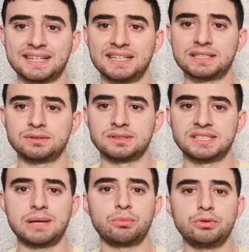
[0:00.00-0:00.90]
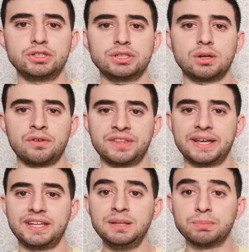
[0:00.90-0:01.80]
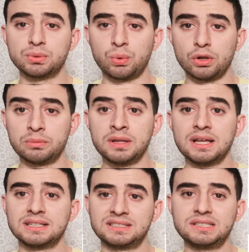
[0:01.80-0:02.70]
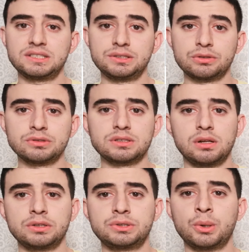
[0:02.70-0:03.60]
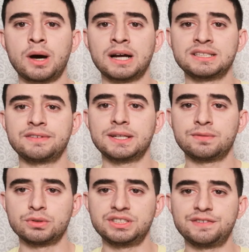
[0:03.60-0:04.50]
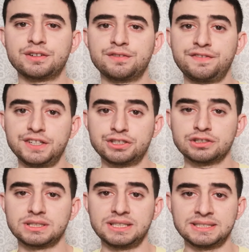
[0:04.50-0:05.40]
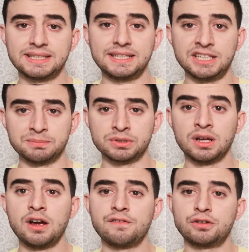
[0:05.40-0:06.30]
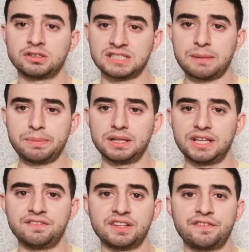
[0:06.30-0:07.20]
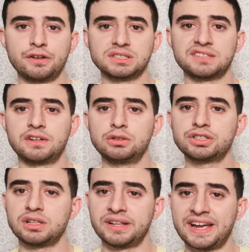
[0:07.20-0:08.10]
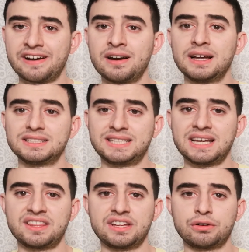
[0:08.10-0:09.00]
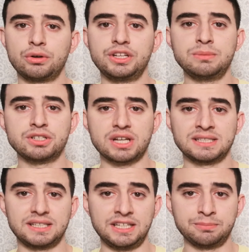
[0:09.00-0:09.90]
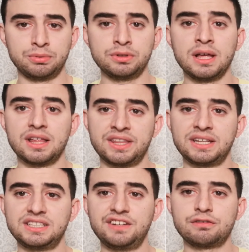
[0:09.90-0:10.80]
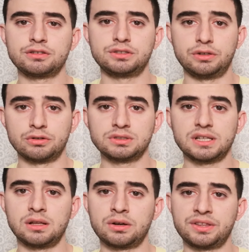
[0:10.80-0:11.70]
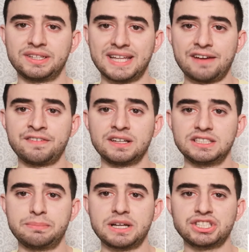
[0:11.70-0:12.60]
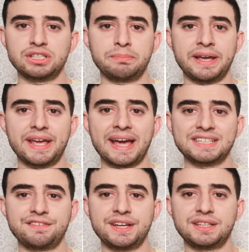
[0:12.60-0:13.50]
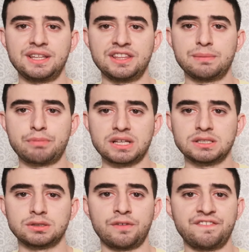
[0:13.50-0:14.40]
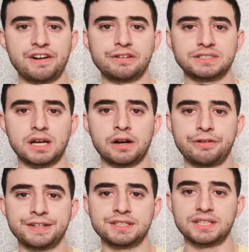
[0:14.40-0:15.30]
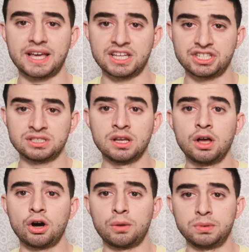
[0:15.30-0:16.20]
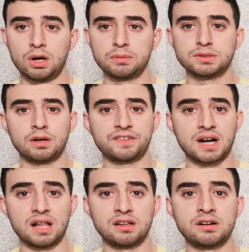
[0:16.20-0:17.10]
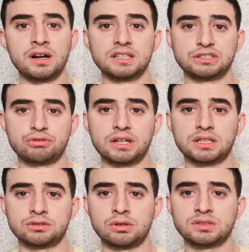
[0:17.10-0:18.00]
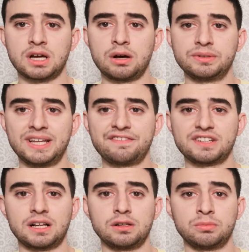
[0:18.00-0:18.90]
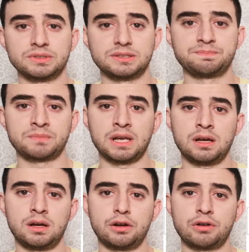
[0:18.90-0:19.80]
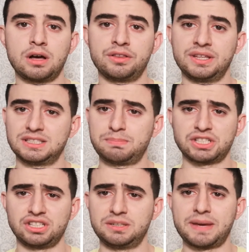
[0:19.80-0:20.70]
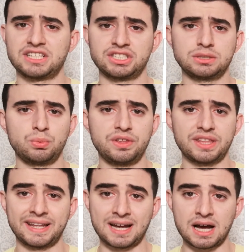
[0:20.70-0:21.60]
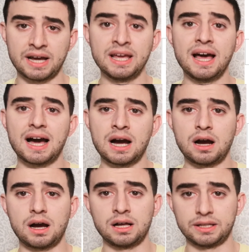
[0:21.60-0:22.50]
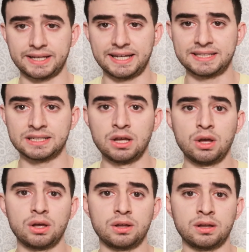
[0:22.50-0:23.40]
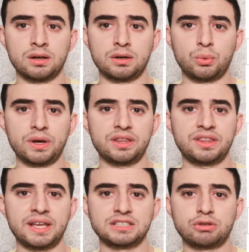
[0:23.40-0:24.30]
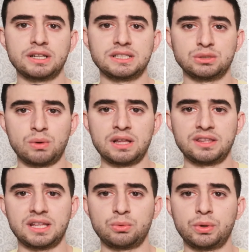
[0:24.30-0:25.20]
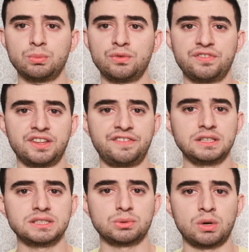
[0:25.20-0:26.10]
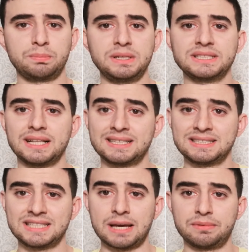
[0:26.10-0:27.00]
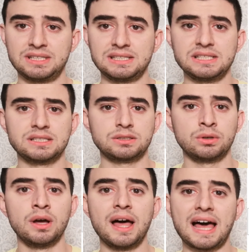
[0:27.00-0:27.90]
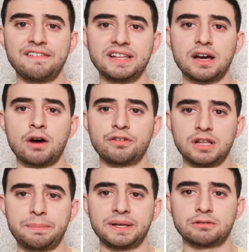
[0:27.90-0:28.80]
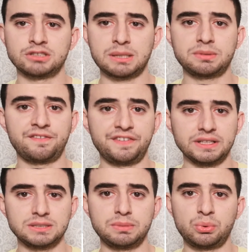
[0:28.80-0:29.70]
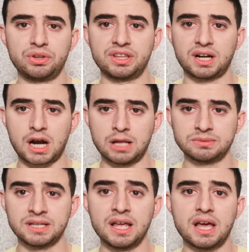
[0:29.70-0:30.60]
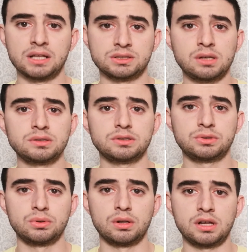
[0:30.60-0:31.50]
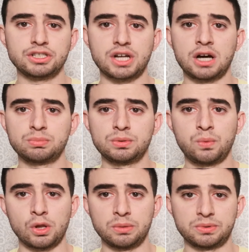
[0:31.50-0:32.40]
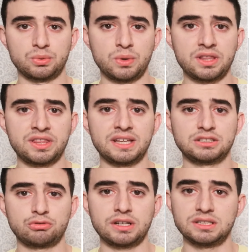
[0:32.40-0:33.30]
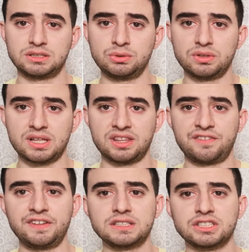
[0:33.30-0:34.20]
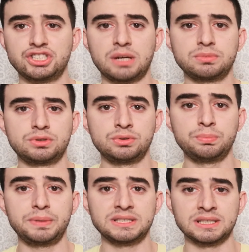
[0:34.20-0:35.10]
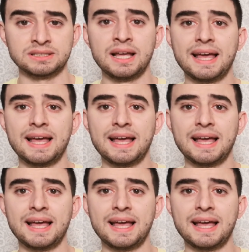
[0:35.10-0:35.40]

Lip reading: connect to the same region of the input volume. These neurons learn to activate for different features in the input. For example, if the first convolutional layer takes the raw image as input, then different neurons along the depth dimension may activate in the presence of various oriented edges or blobs of color. Stride controls how depth columns around the special dimensions, width and height, are allocated. When the stride is 1, then we move the filters 1 pixel at a time. This leads to heavily overlapping receptive fields between the columns and also to large output volumes. When the stride is 2, then the filters jump 2 pixels